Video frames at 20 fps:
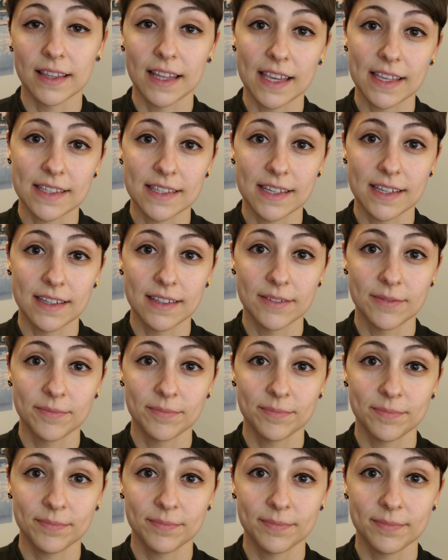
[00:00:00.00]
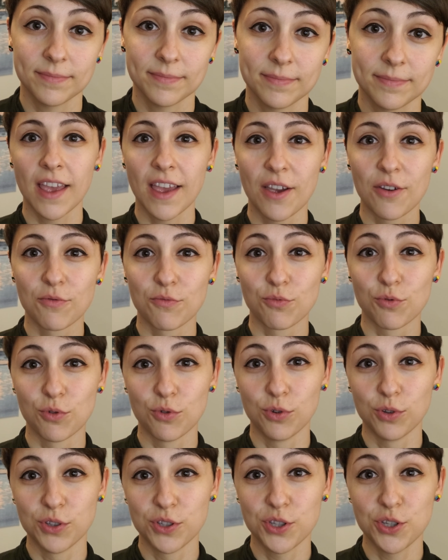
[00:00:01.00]
lazy.
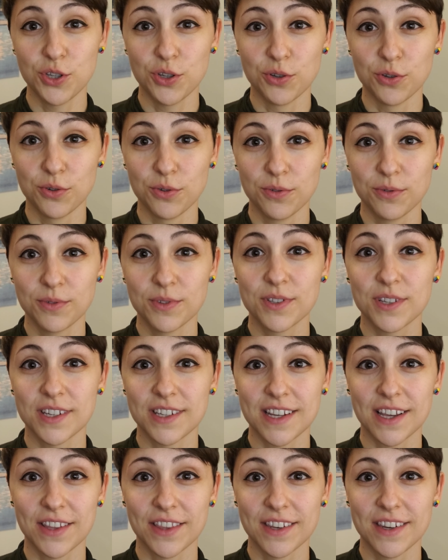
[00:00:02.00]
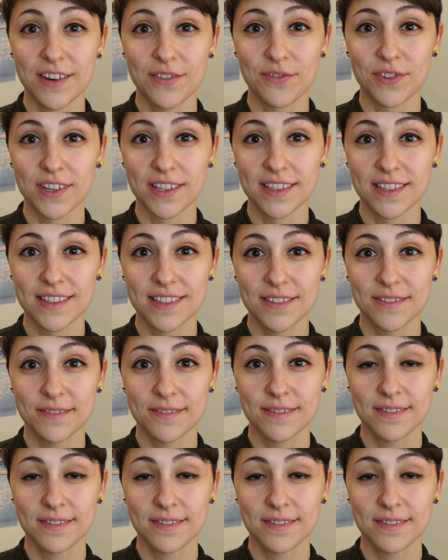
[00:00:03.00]
Rule 2 to tell the difference.